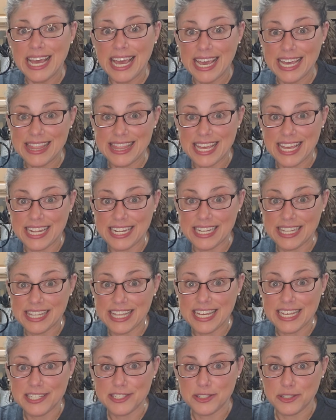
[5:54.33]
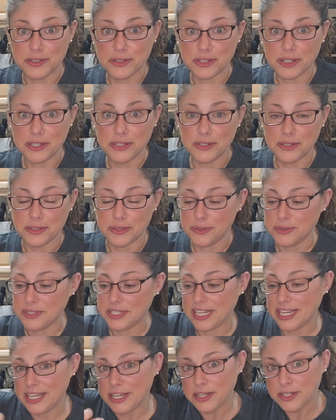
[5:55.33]
And then this you can
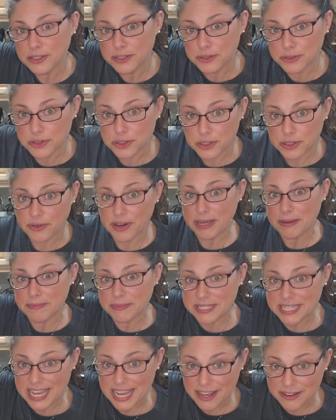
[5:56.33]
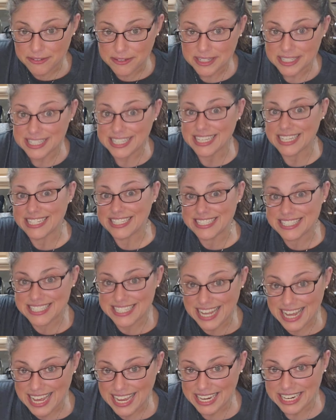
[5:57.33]
use to scrape down the
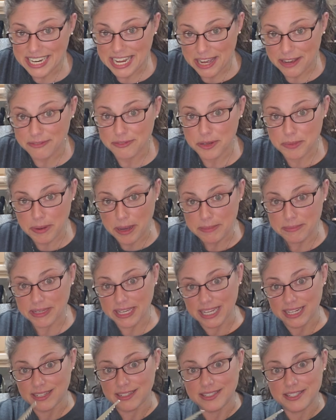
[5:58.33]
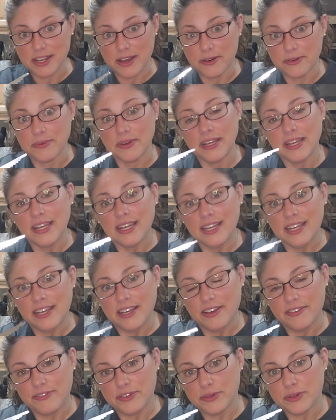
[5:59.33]
inside of your pumpkin. So
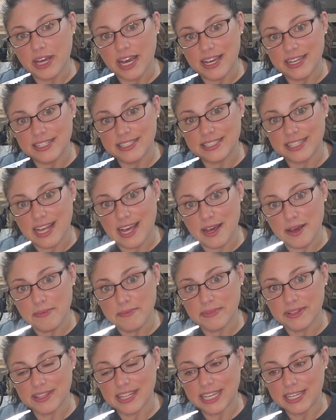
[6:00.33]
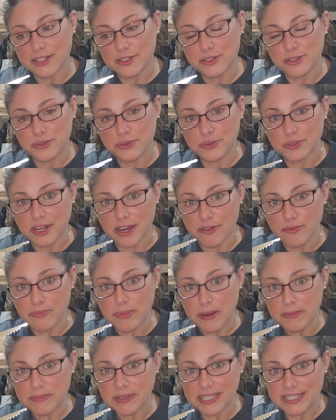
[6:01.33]
if you guys like to carve
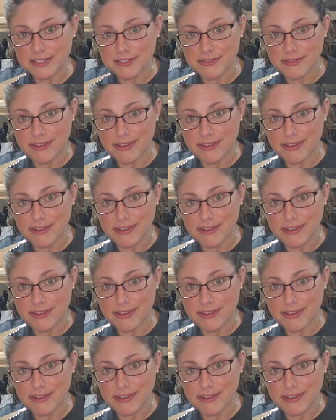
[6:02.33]
pumpkins